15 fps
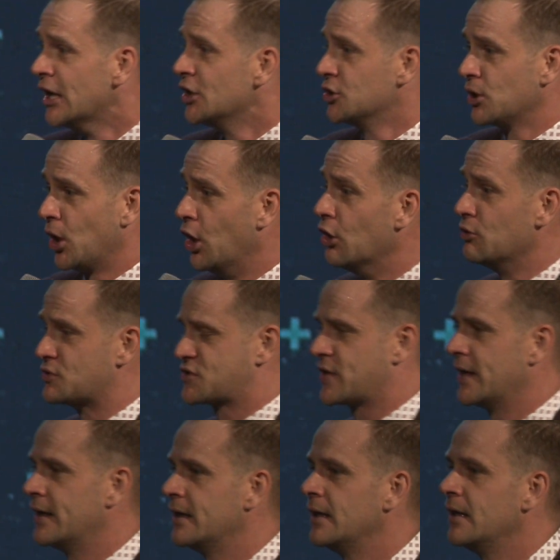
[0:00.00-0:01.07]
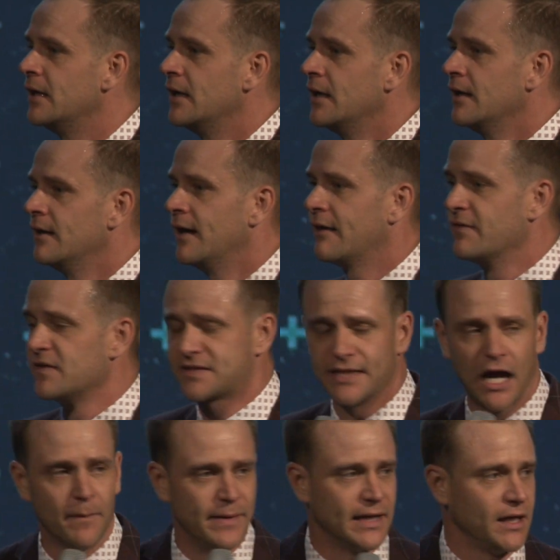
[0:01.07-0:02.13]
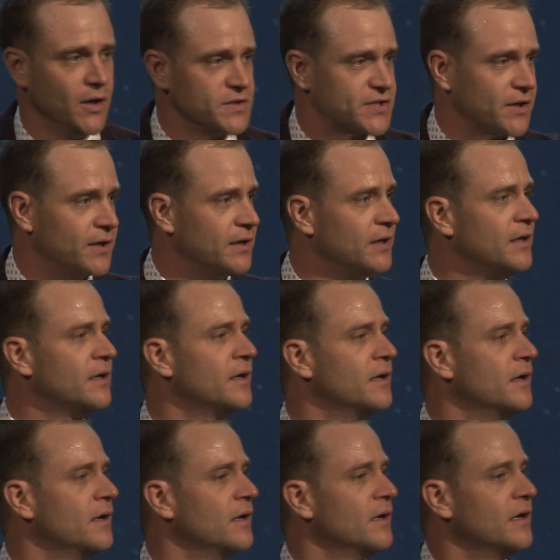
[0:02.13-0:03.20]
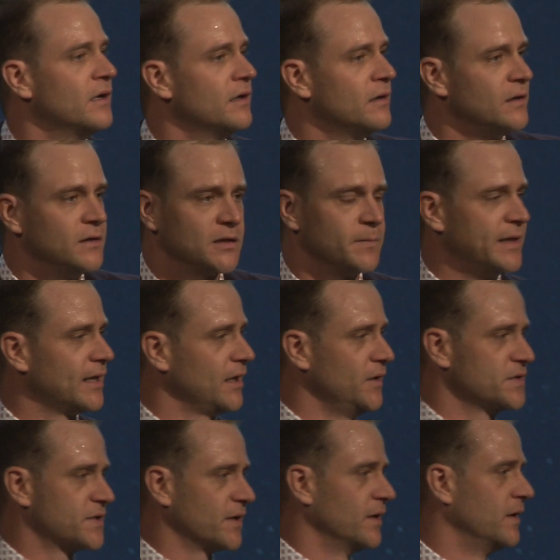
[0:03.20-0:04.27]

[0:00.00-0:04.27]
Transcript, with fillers: You lose. Everyone say, I'll be a loser. You'll be a loser.